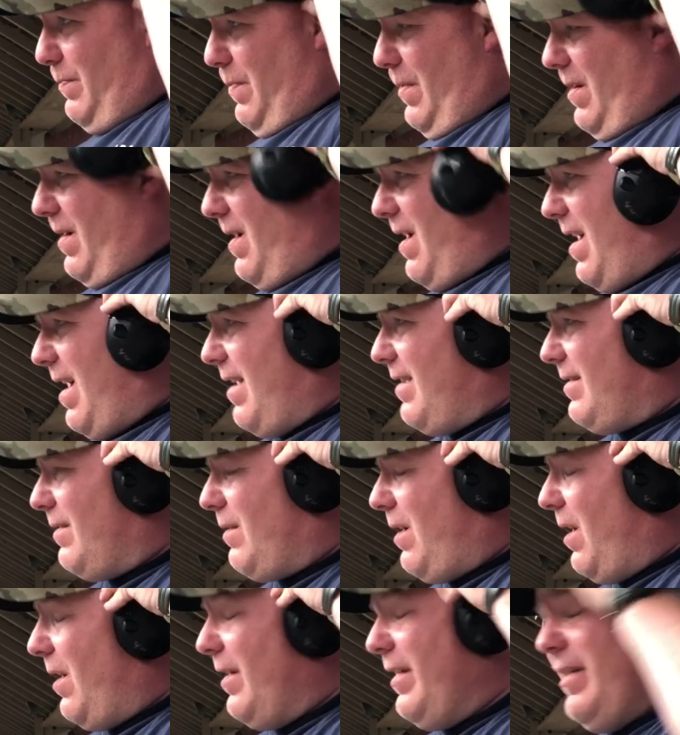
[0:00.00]
put
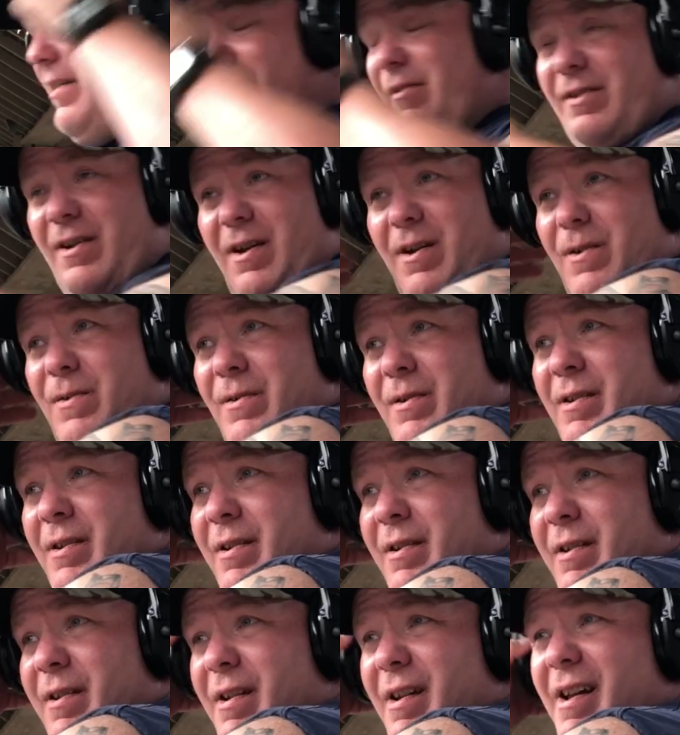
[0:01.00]
our ears on
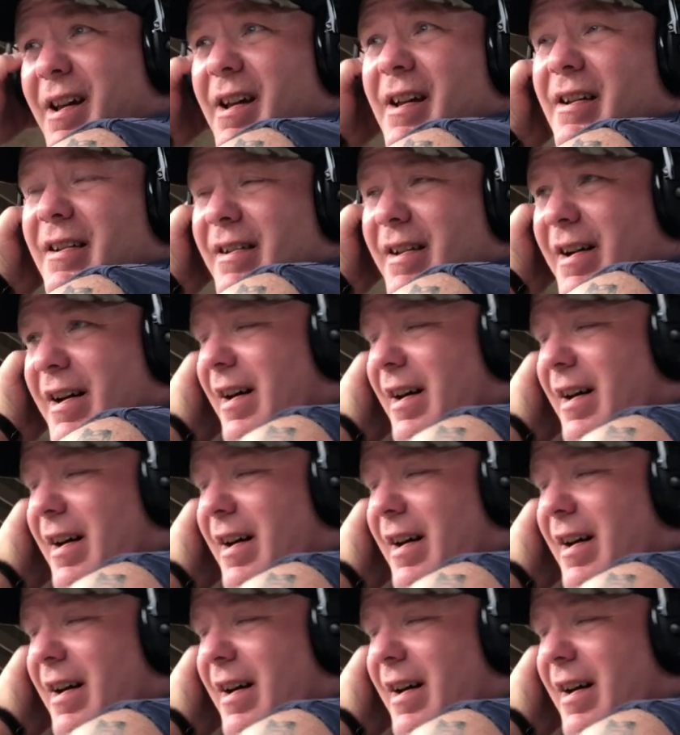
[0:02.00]
and